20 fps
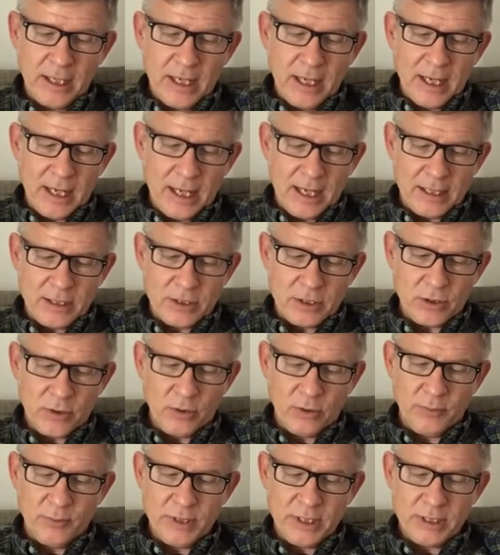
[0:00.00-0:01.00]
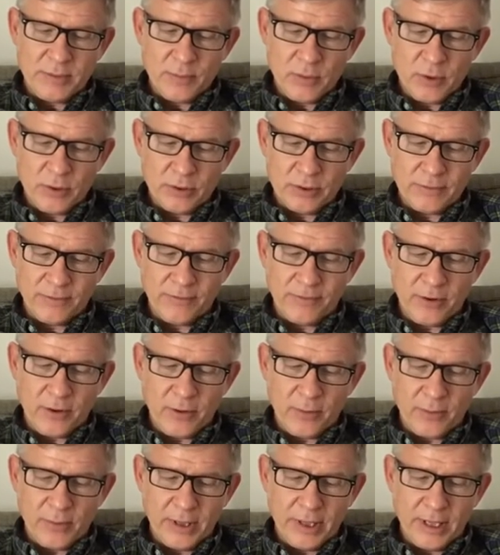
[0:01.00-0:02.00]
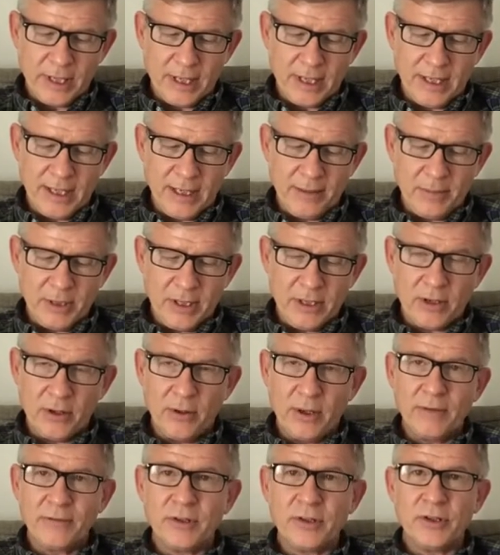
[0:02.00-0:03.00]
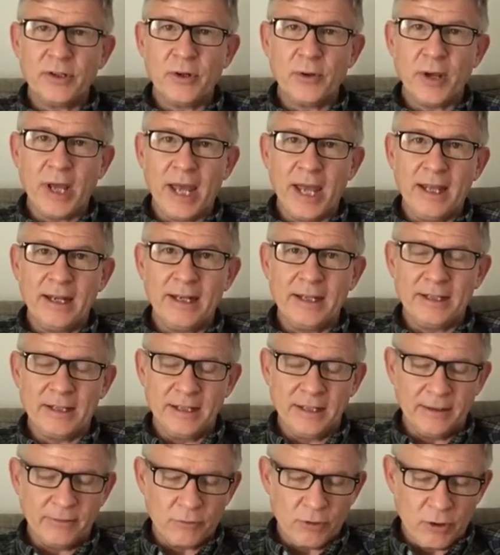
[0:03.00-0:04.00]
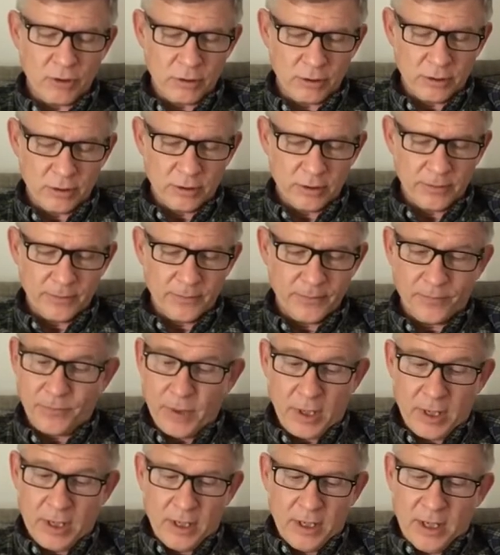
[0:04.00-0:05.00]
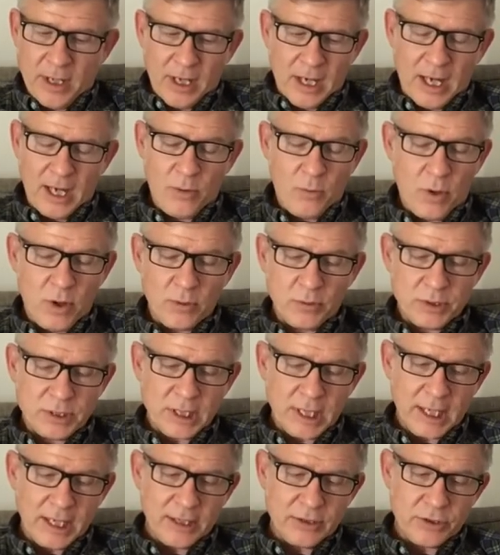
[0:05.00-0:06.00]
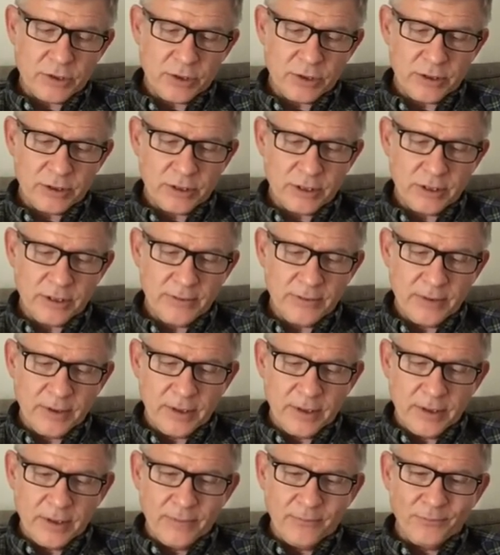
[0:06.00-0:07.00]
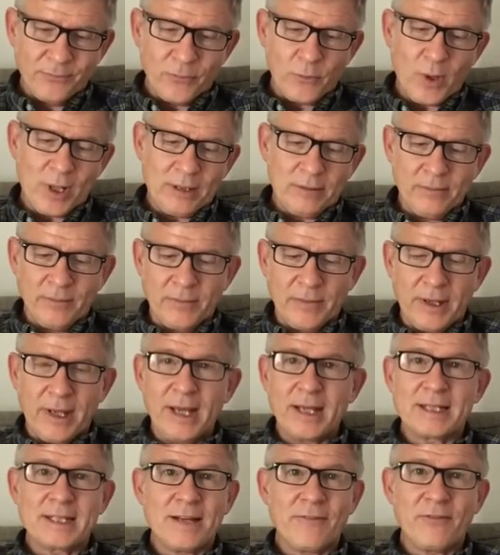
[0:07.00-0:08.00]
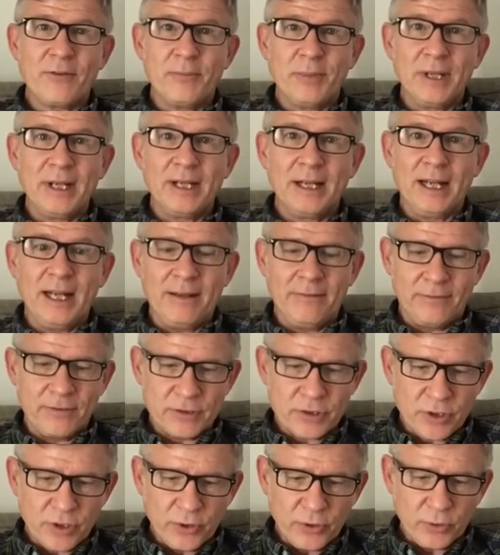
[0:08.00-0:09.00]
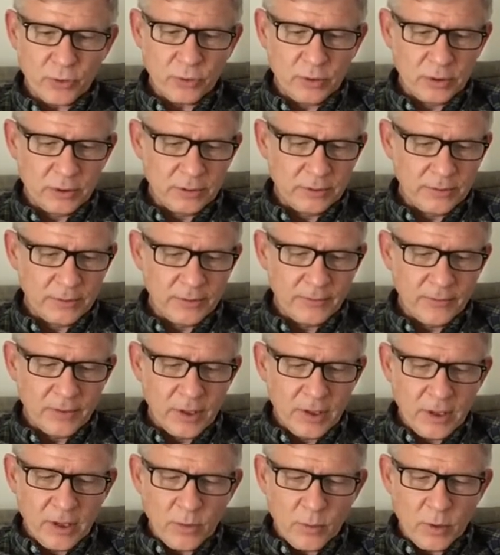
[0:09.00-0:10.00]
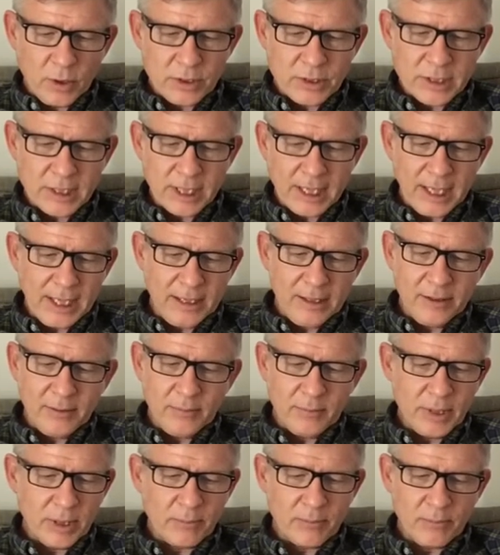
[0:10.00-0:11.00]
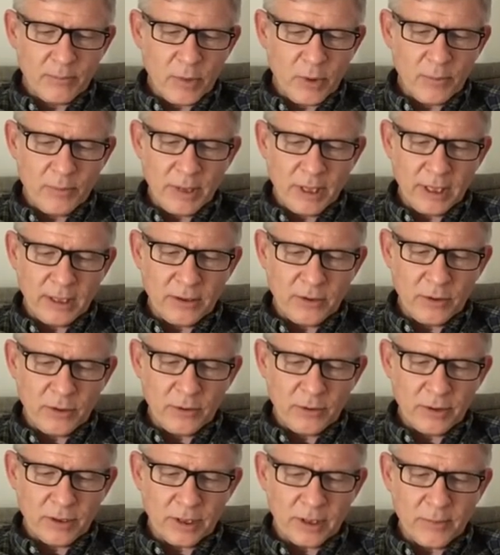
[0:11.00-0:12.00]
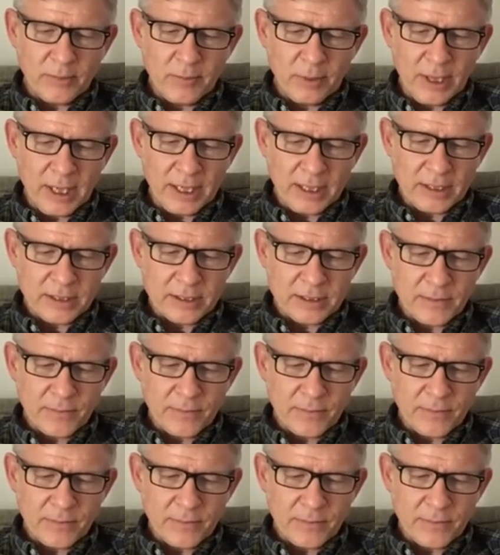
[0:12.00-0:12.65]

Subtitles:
I told Miss Moore to phone me and let me know if you do anything wrong." "I won't," I assured her. Well, except for being late for school. Once again, Mum ignored the complaint.